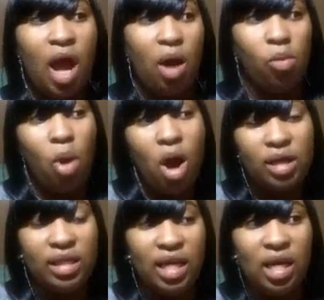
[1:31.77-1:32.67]
I
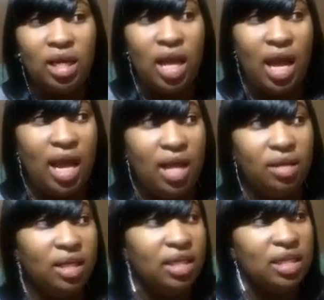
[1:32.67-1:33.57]
walked in,
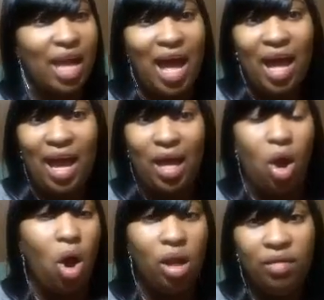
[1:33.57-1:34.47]
and this guy had
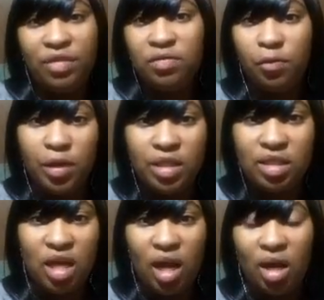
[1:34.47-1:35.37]
all of his
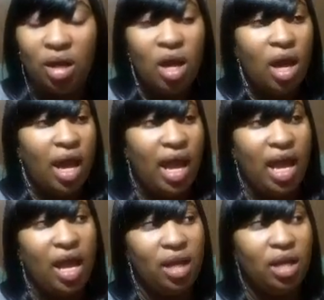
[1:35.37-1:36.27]
friends there,
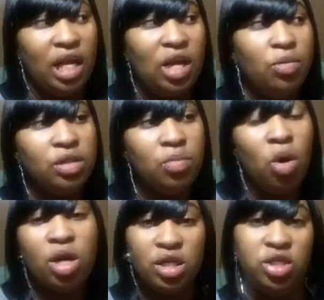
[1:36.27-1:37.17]
and he was
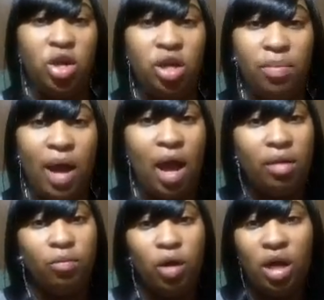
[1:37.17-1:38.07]
more concerned
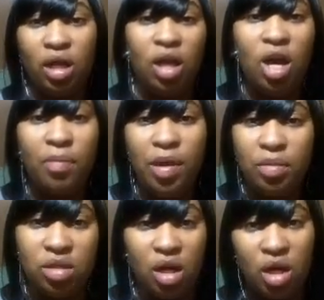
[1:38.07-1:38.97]
about what club he
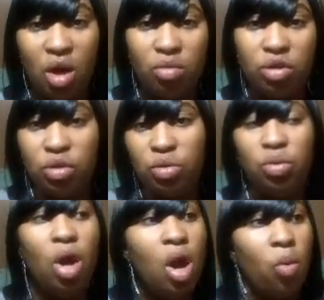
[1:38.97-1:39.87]
was gonna go to,